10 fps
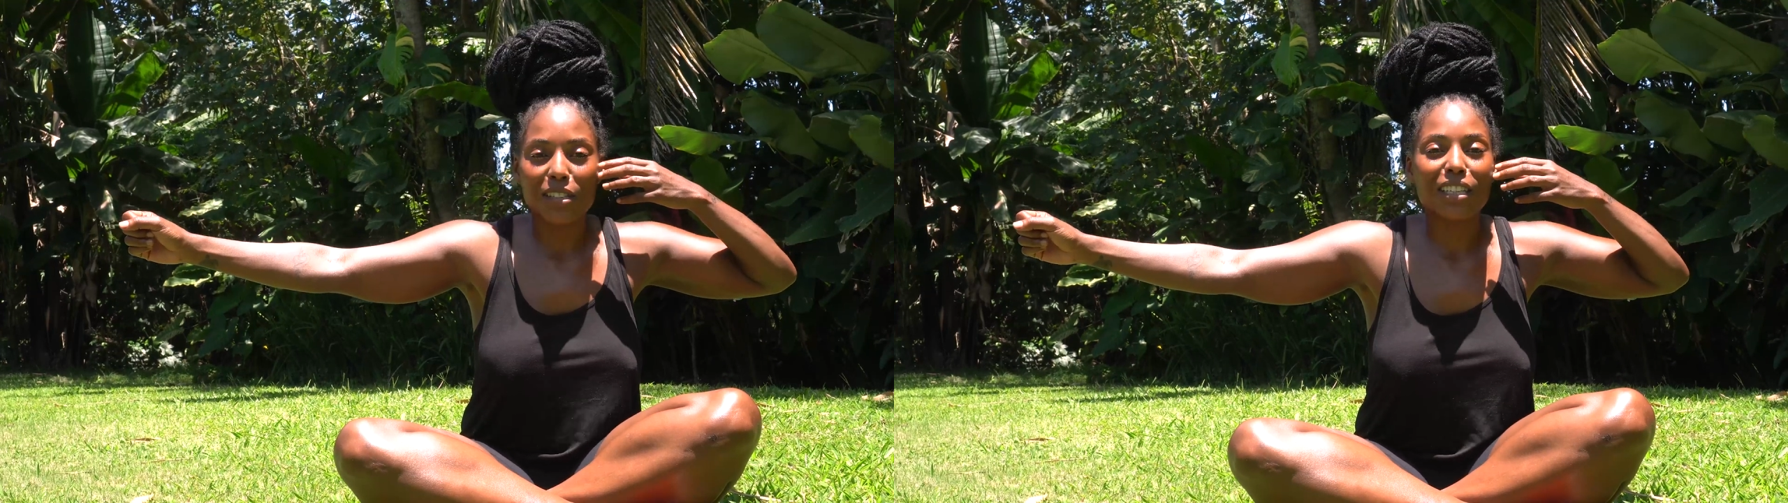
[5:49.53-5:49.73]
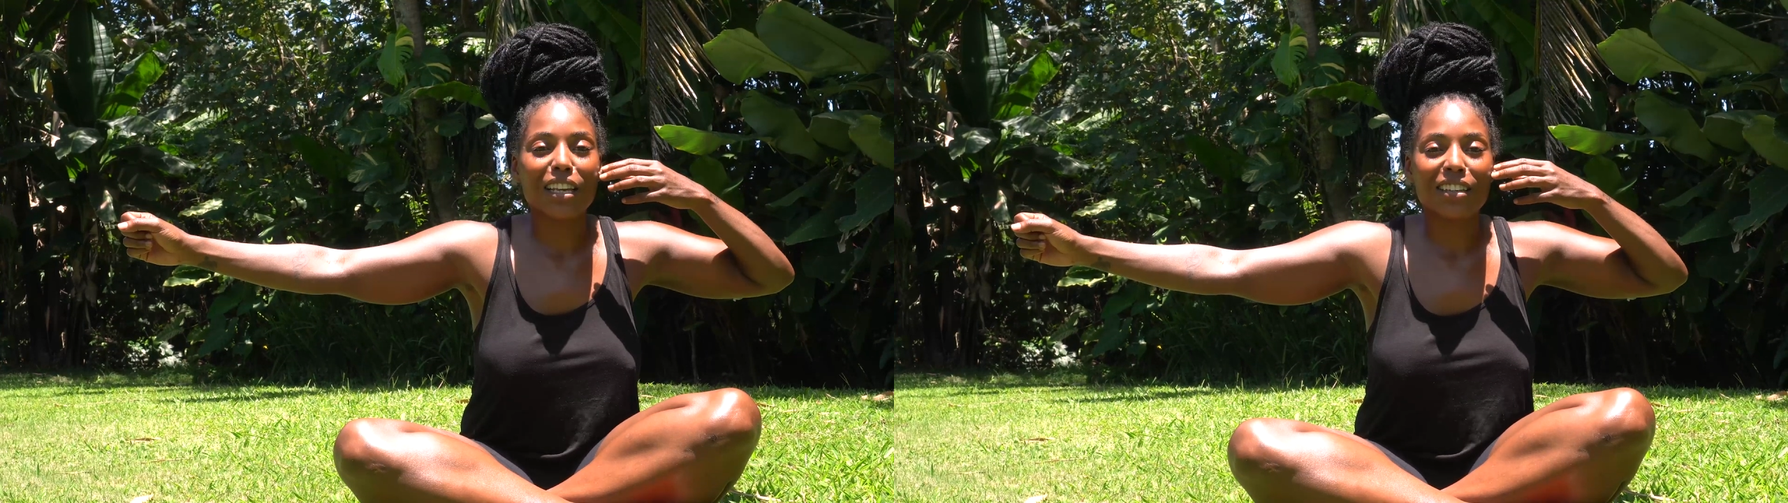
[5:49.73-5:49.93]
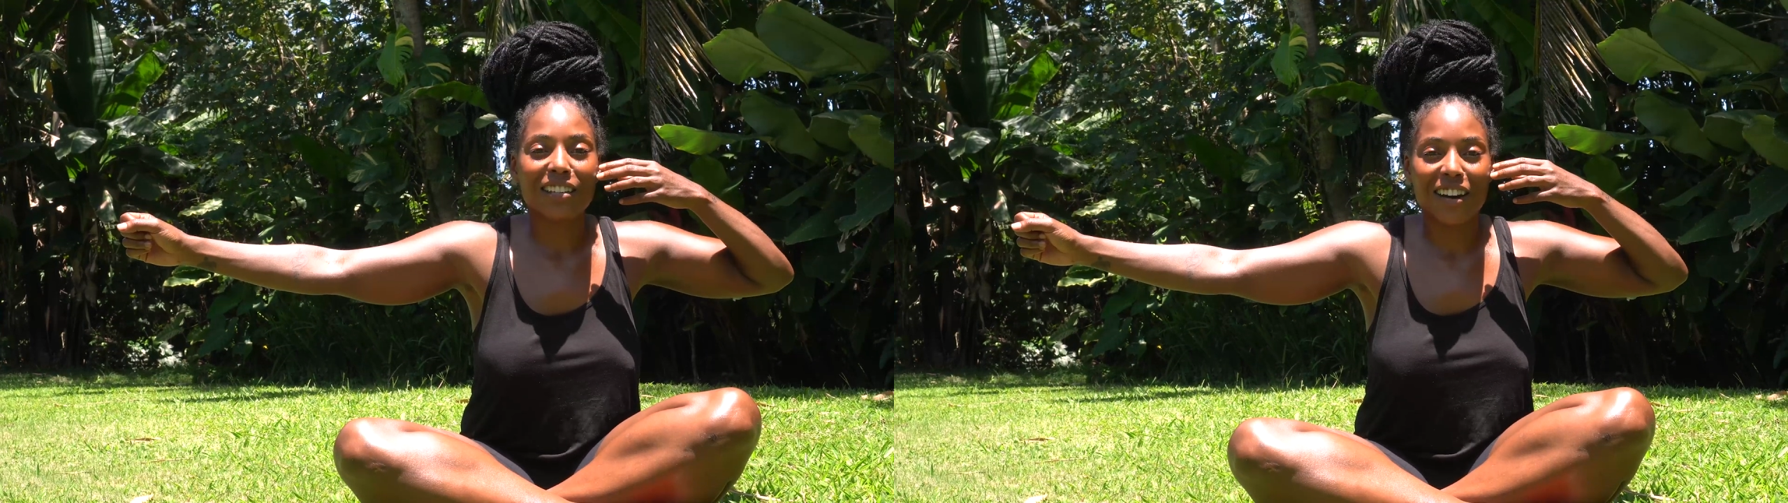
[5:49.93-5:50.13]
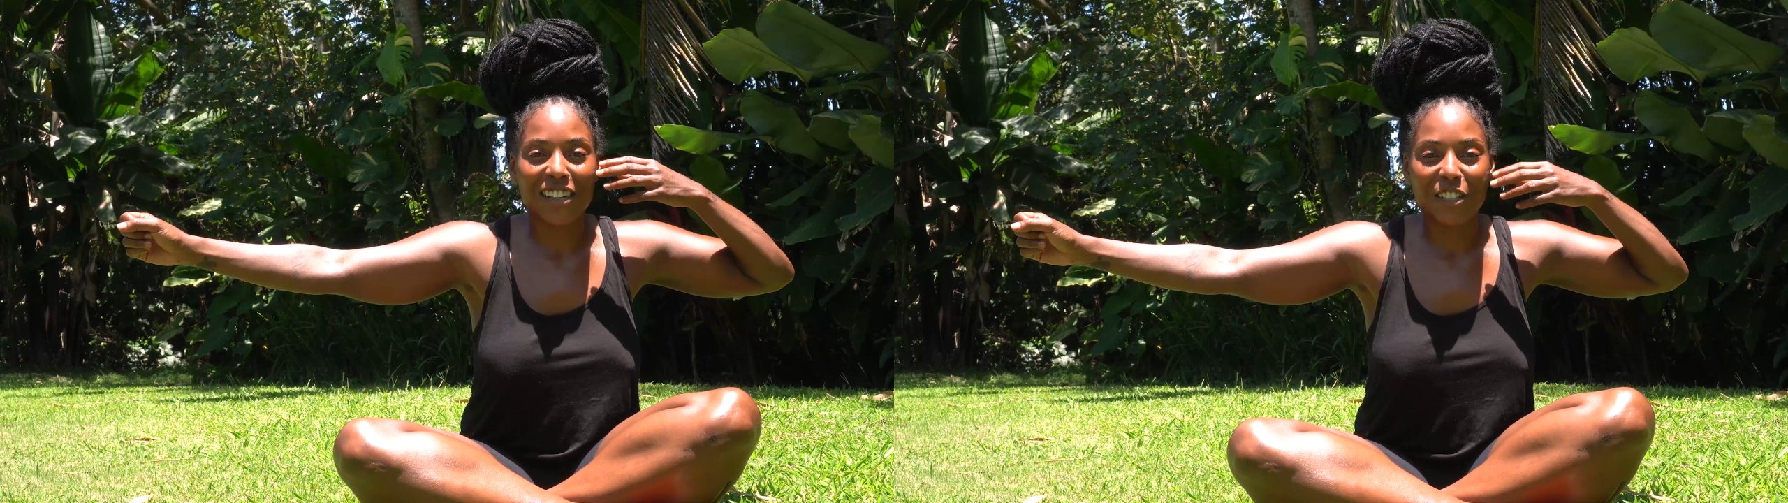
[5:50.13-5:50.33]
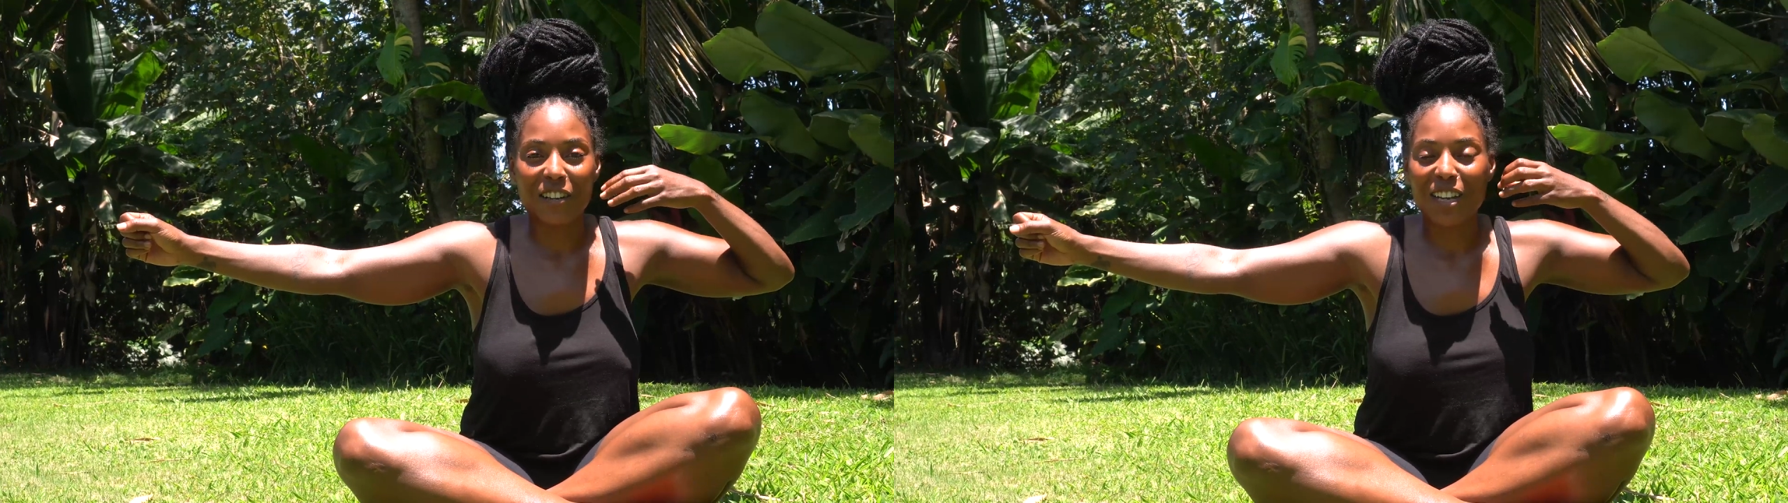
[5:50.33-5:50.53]
Zen
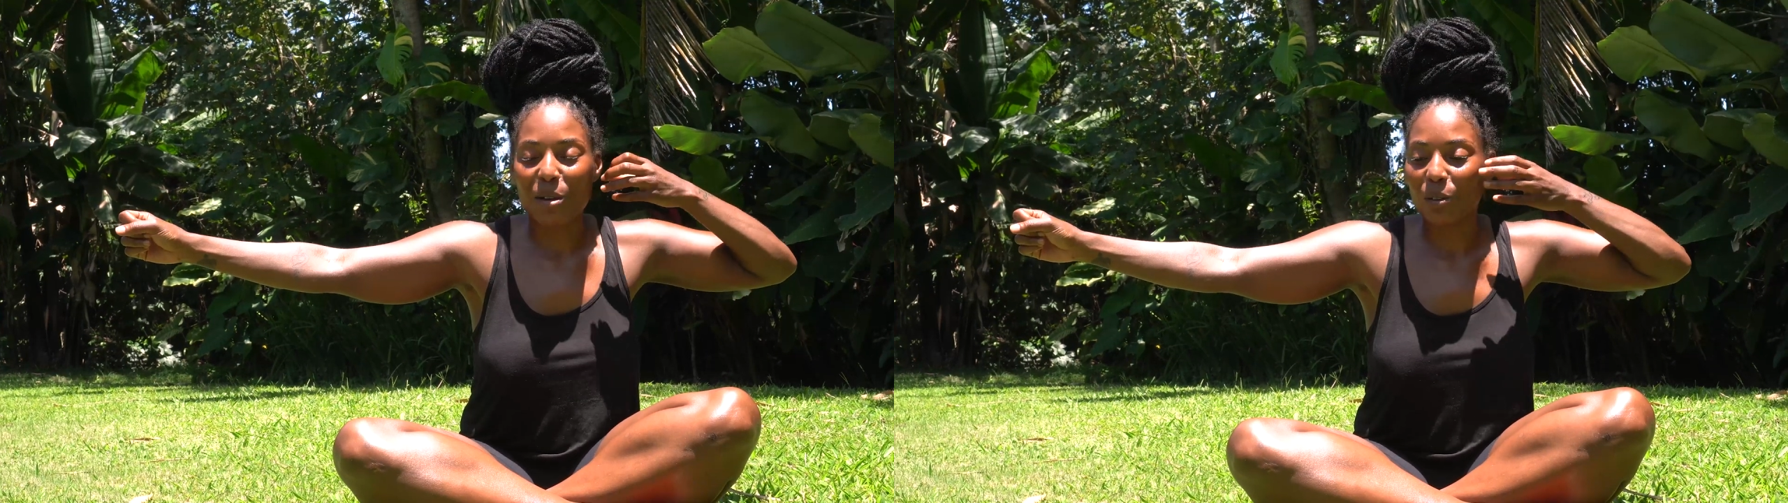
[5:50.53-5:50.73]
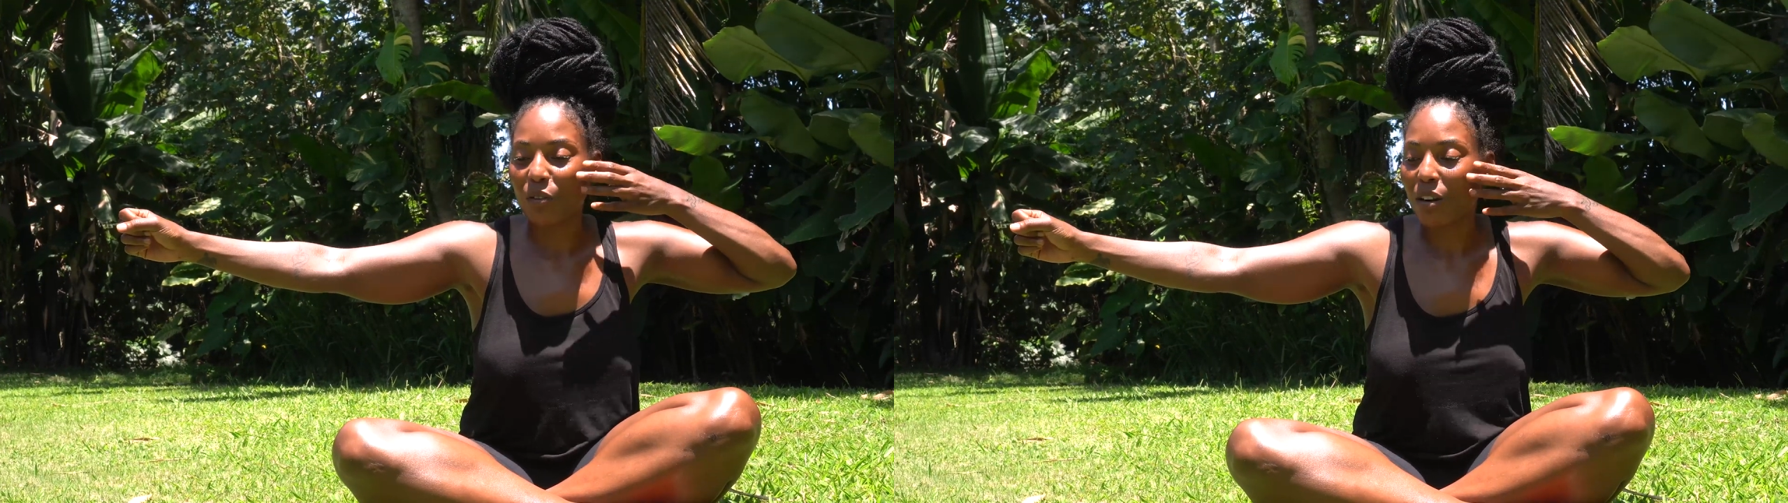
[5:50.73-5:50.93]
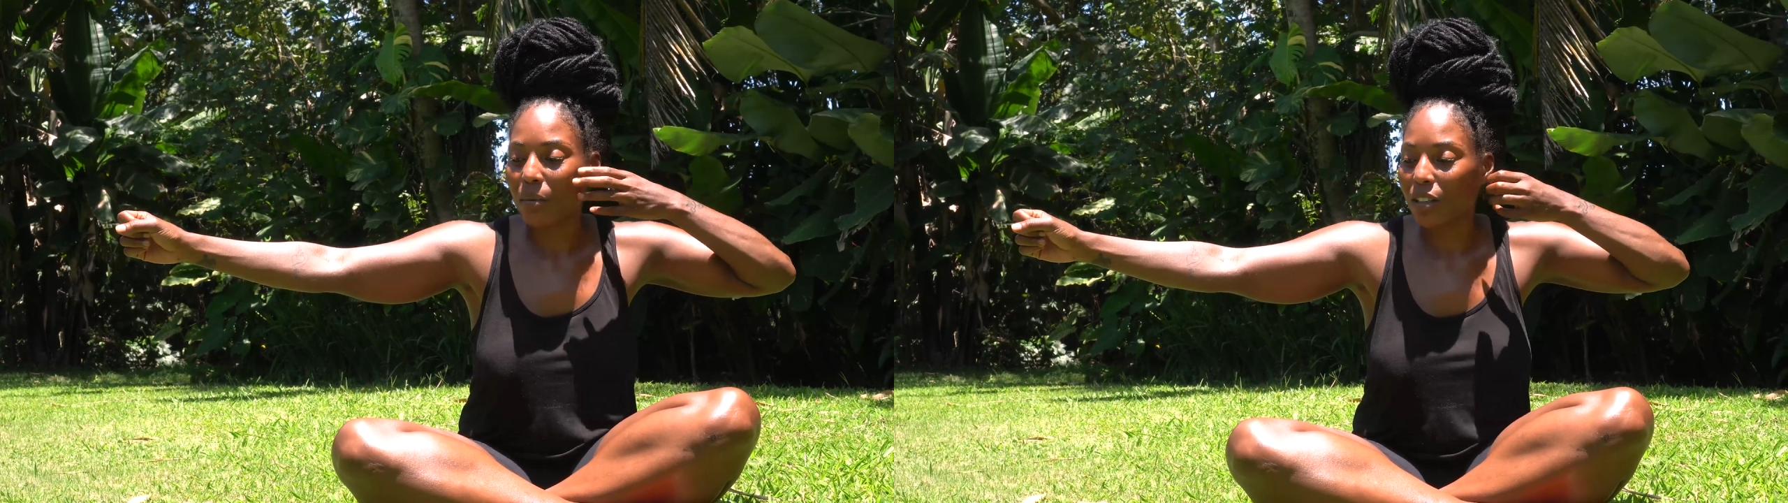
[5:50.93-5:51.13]
Archery comes from,